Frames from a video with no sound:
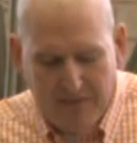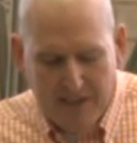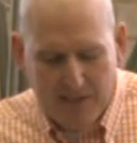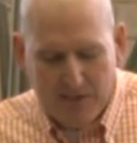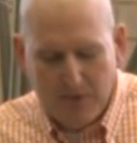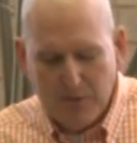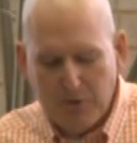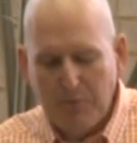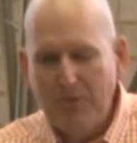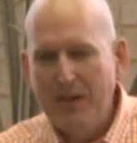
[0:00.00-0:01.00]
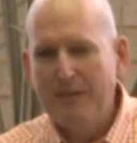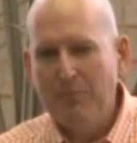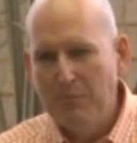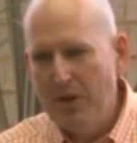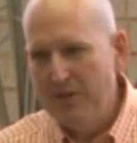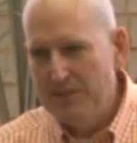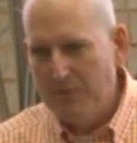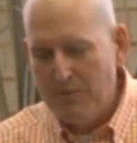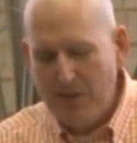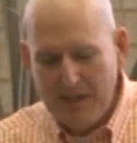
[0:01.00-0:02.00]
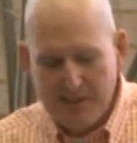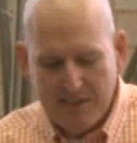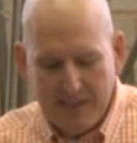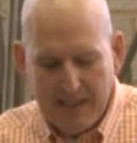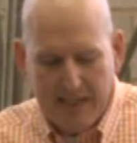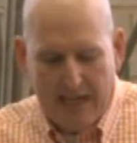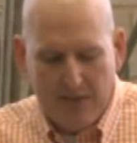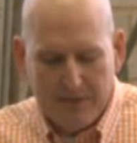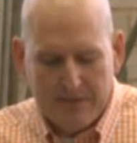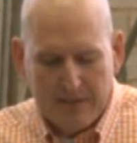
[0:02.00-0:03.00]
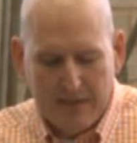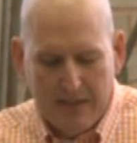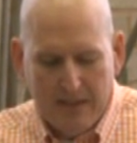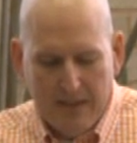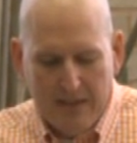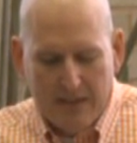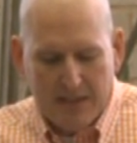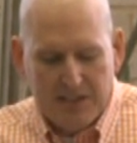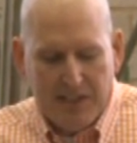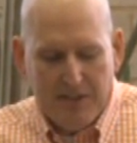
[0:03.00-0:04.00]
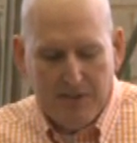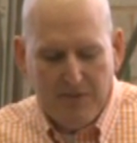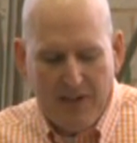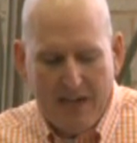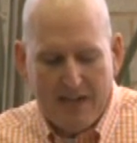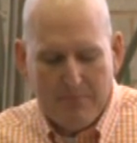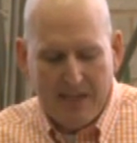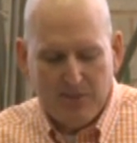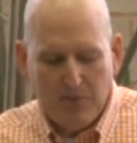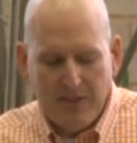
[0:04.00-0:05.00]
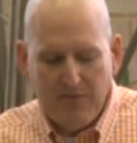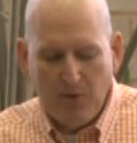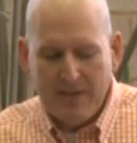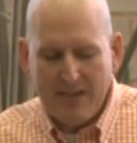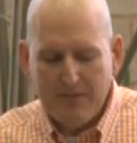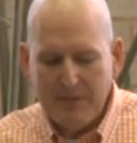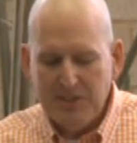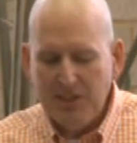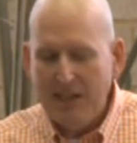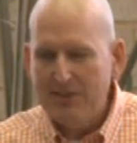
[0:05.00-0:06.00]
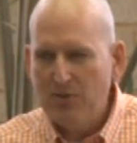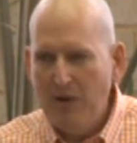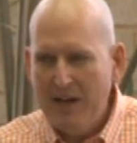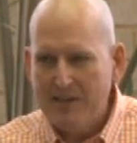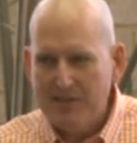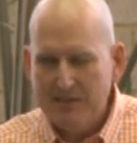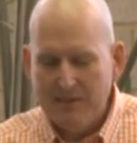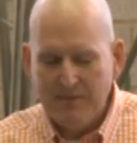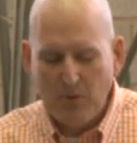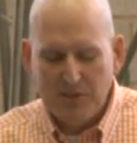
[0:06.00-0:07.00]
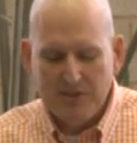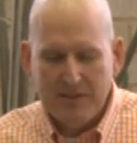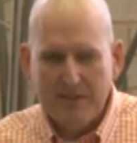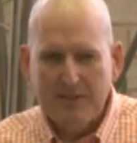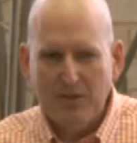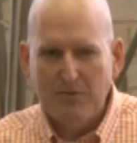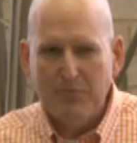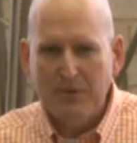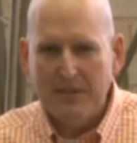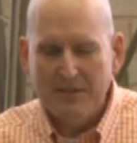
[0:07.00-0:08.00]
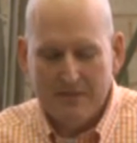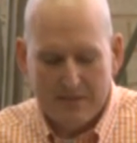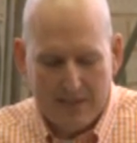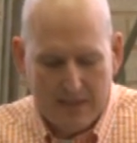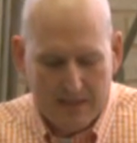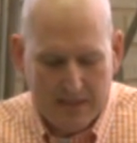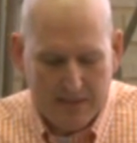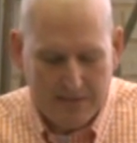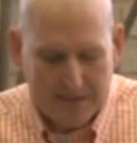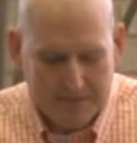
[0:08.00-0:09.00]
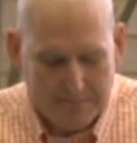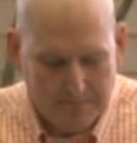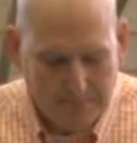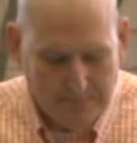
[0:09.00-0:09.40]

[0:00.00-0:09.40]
Fisk, who was promoted to replace the dead Cowan, continued to fight on May 24th after being shot twice. Unfortunately, the third bullet killed him.